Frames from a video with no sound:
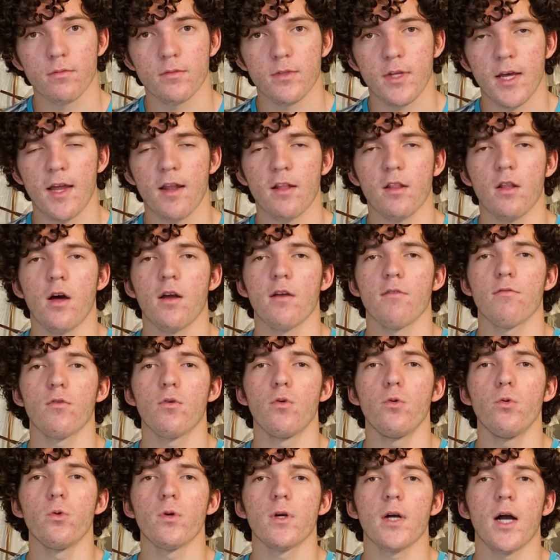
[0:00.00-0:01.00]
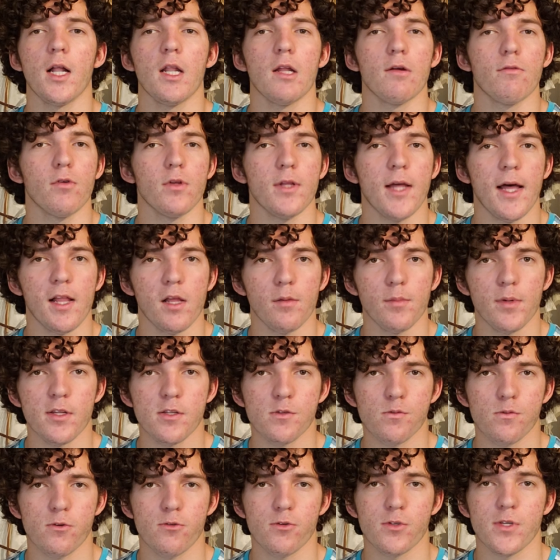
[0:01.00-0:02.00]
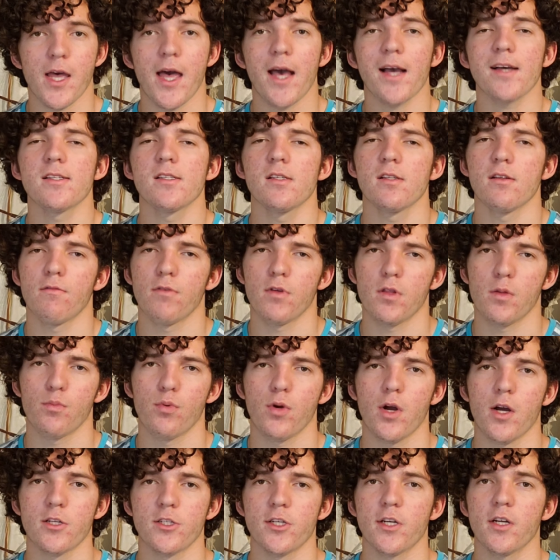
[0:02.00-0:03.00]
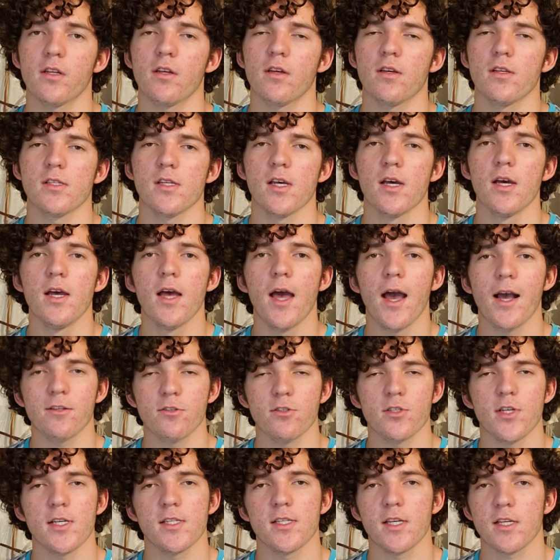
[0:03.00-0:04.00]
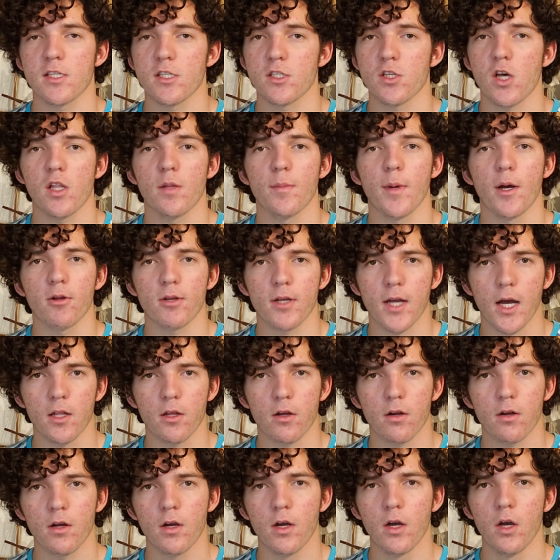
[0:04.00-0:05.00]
It had a lot of cool, colorful elements, which was excellent for the project because exercise 6 is all about color.